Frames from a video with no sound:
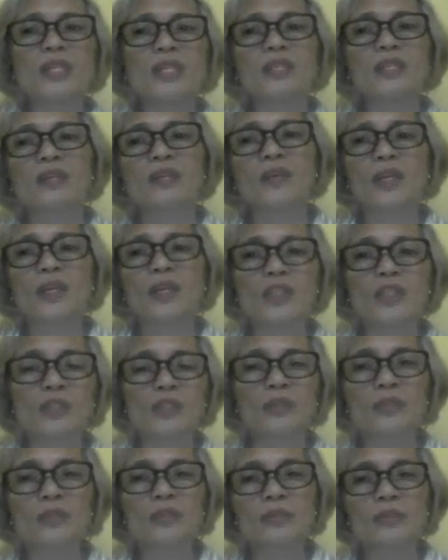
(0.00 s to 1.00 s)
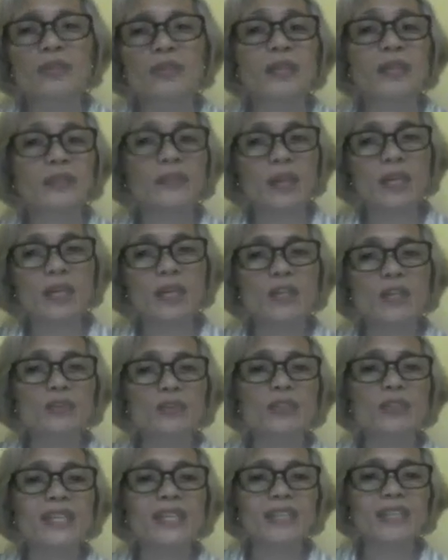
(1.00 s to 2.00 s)
in direction to delta H for
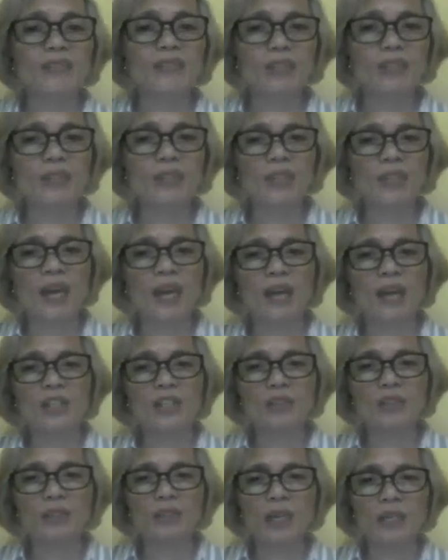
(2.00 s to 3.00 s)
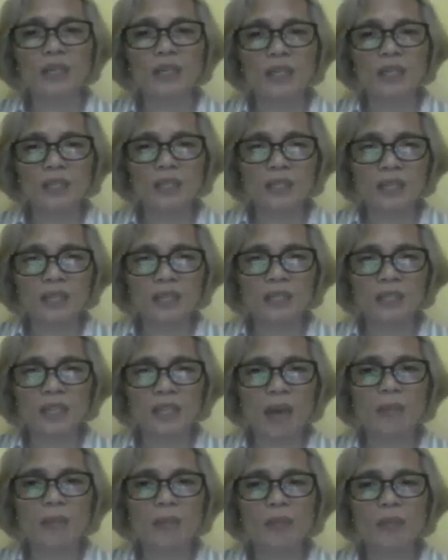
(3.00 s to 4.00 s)
the reverse reaction, like in this
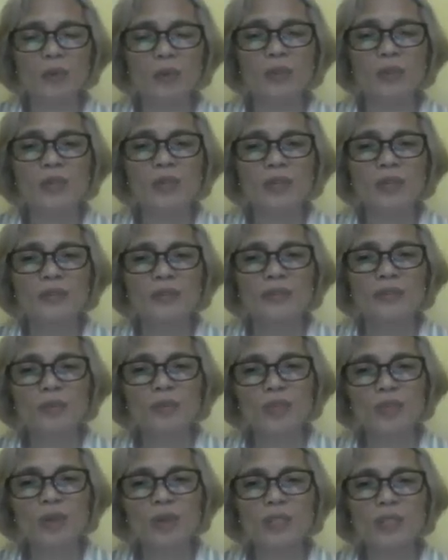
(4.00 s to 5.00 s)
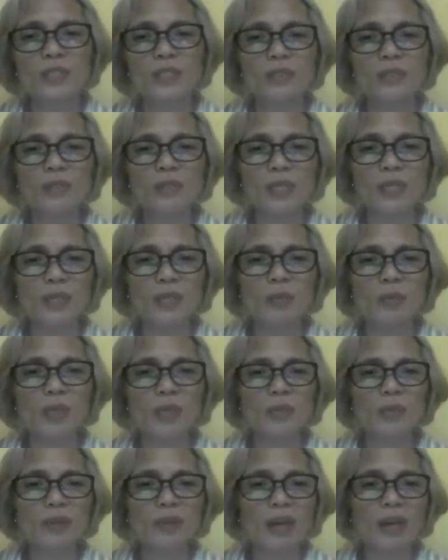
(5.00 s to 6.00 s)
example. From solid to
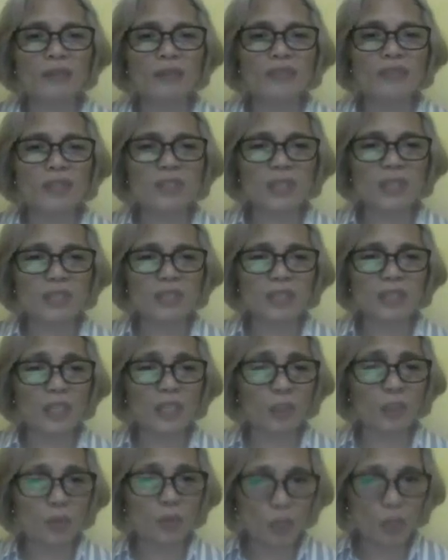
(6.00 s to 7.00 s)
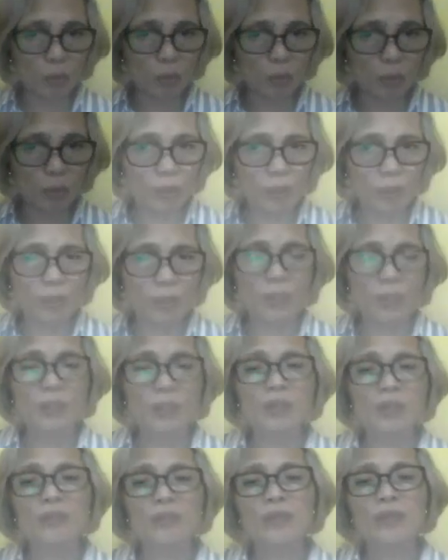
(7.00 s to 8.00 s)
liquid, we have 6 kilojoule.
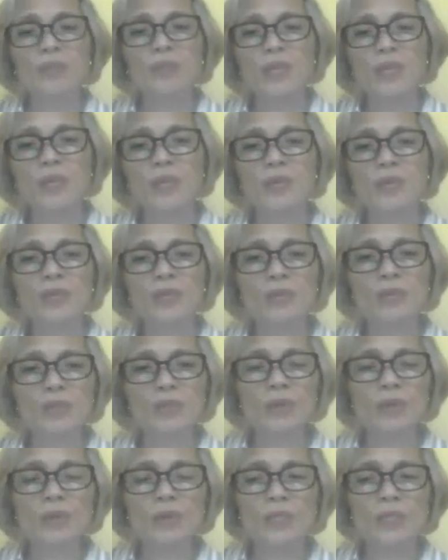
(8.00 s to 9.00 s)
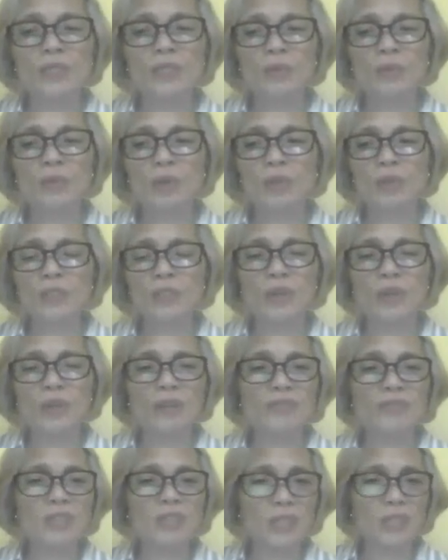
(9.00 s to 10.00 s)
From liquid to solid, we also
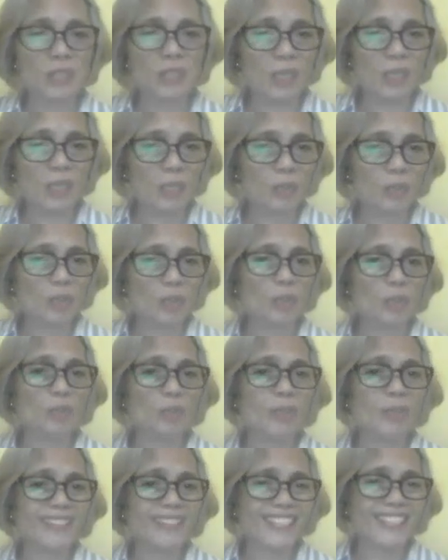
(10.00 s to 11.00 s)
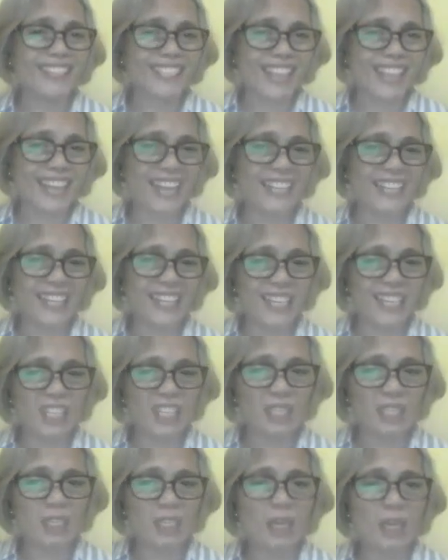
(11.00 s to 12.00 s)
have 6 kilojoule, but the sign
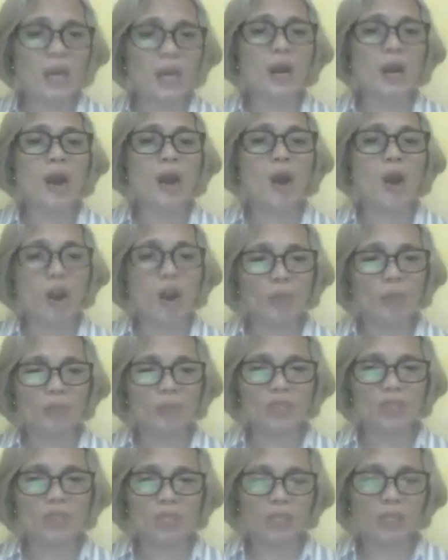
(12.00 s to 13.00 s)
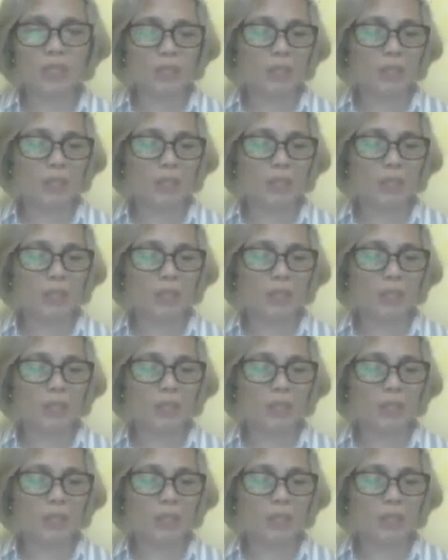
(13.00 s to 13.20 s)
is opposite.